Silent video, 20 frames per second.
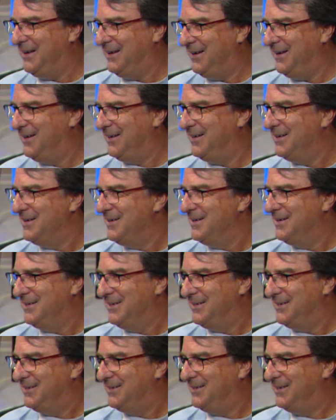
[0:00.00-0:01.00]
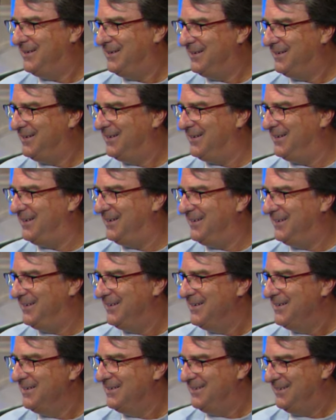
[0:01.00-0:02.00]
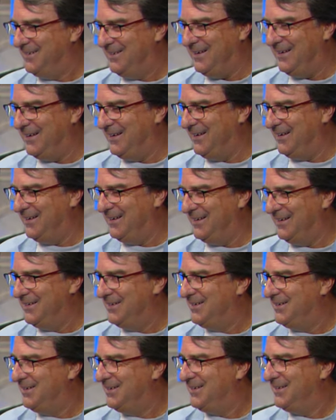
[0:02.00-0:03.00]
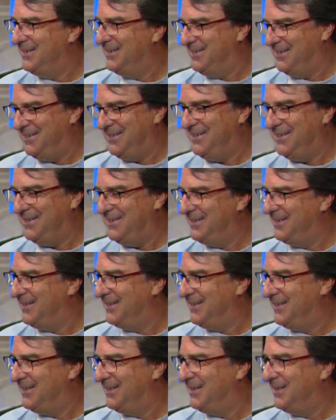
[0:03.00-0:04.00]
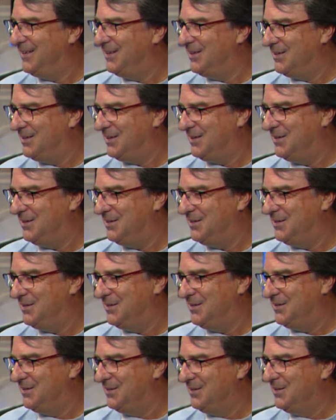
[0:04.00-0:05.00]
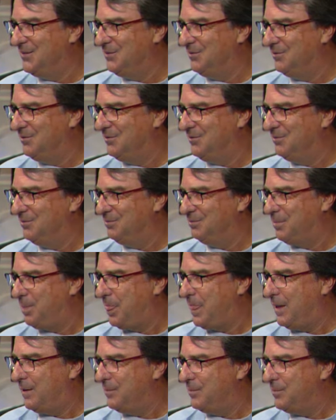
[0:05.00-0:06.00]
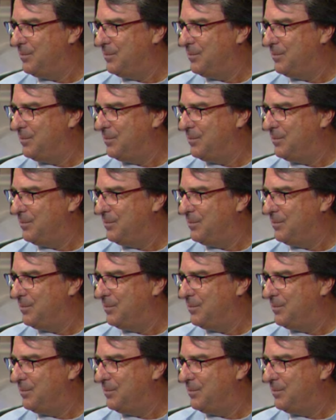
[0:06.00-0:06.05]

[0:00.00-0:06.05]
(silent)